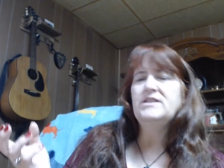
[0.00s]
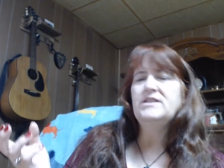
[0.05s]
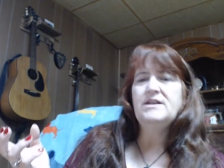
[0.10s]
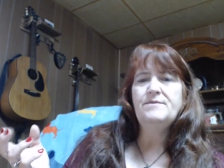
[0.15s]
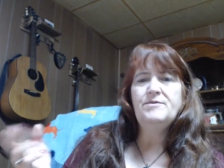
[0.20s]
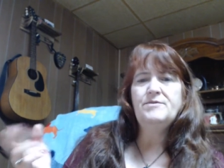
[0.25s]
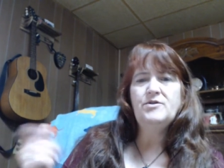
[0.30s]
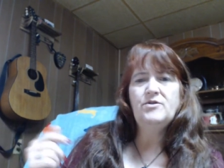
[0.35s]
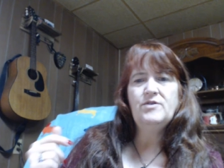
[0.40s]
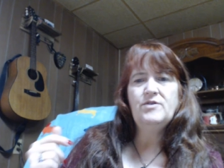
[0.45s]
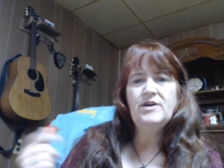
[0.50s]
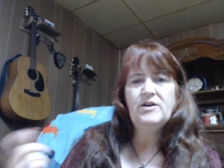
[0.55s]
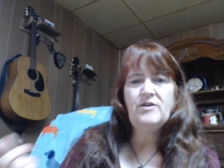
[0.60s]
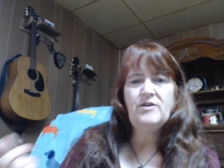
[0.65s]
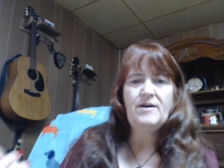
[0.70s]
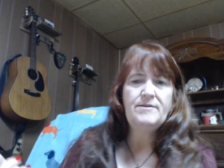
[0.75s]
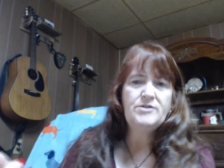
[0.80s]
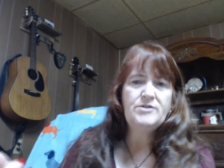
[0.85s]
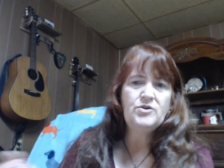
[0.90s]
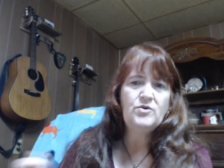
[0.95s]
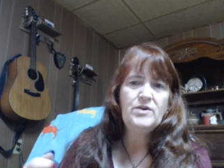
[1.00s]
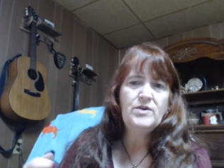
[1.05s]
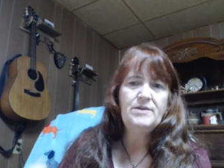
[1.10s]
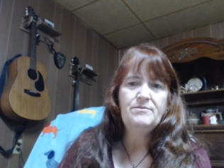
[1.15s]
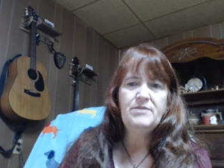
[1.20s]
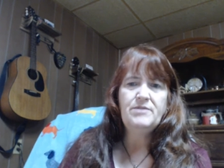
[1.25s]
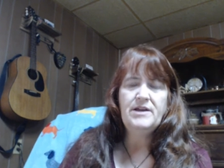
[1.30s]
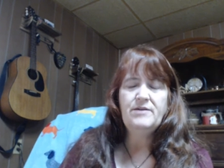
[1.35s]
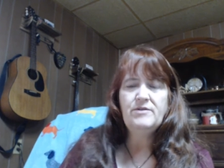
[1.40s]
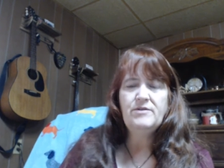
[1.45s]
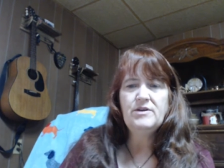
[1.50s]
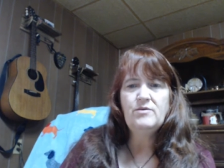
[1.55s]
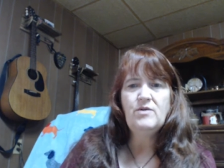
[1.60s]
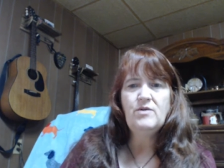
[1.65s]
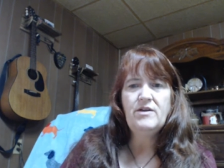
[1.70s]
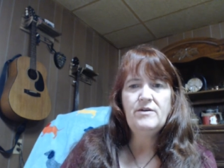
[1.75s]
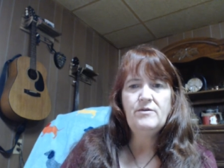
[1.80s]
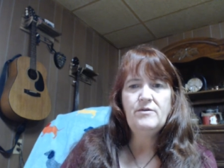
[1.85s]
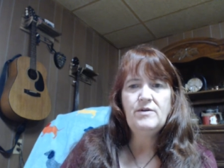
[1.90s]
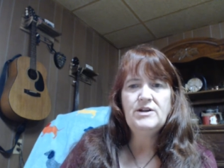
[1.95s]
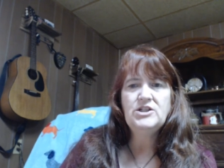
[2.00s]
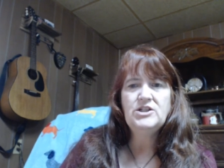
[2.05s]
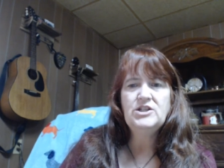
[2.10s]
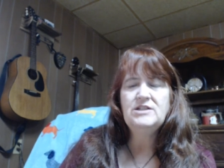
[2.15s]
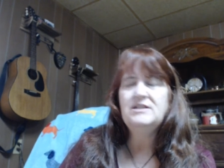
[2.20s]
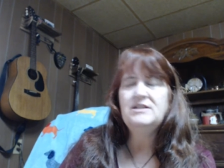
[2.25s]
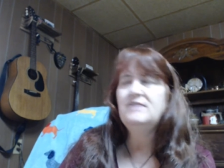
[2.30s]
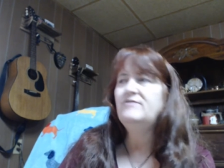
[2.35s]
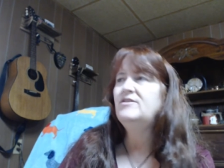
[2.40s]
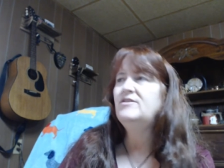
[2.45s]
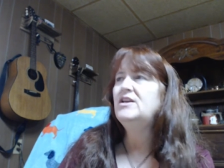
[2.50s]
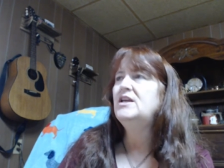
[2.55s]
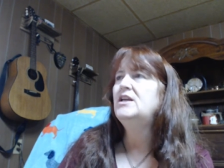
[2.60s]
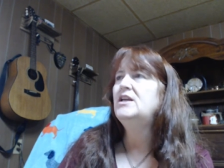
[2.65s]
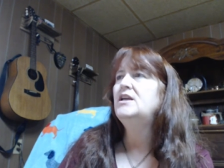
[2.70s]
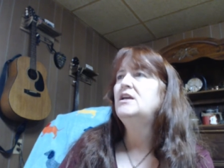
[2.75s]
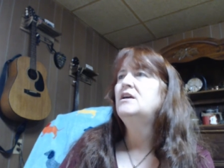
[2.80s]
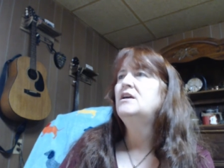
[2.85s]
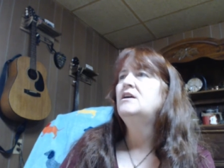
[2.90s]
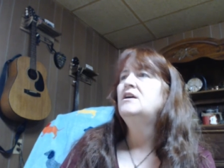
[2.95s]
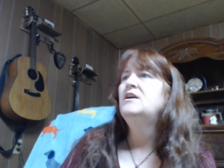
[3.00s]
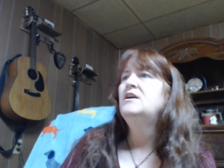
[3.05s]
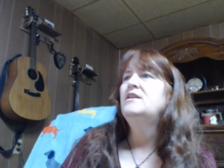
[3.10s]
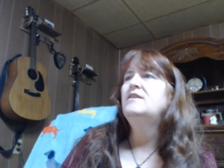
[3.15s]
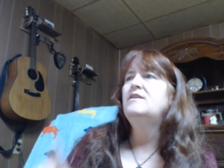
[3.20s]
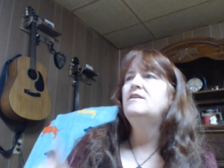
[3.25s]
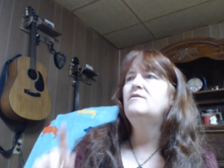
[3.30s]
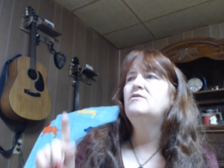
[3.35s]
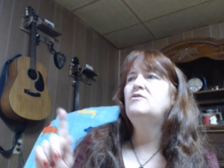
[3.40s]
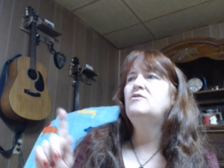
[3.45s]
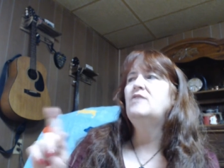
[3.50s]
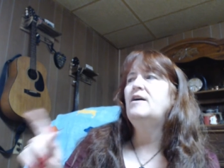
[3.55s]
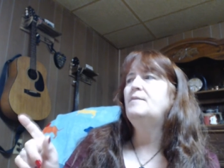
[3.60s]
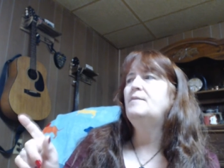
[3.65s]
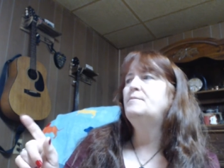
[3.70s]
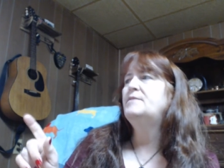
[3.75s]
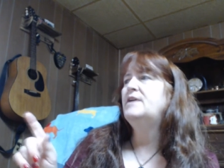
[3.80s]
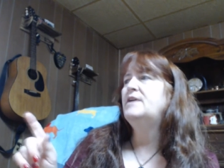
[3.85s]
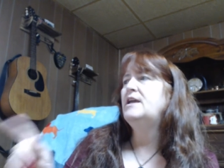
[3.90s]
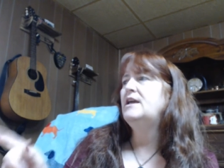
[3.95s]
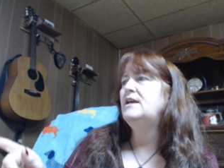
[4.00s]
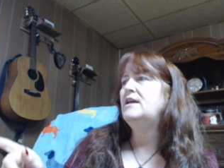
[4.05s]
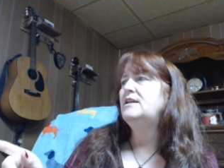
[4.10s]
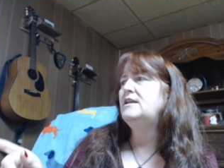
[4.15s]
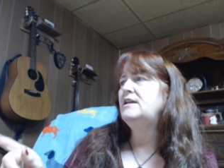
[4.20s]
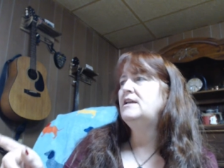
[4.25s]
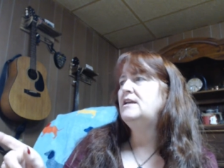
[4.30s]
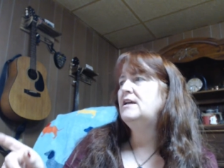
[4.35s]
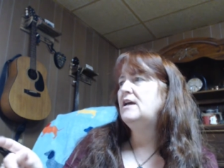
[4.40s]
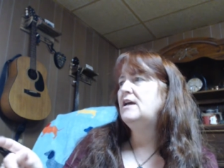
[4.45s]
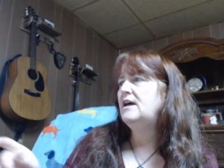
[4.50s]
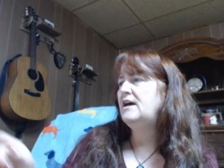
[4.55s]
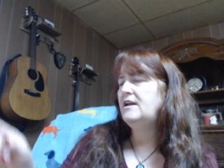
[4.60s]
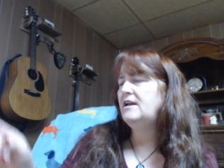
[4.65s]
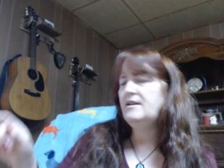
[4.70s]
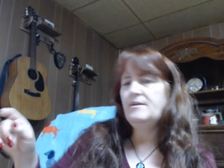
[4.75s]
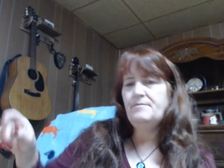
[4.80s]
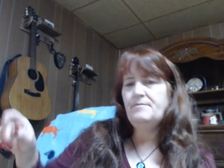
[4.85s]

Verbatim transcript: come through and grab a toy and play with it while they were watching TV. They would grab candy out of the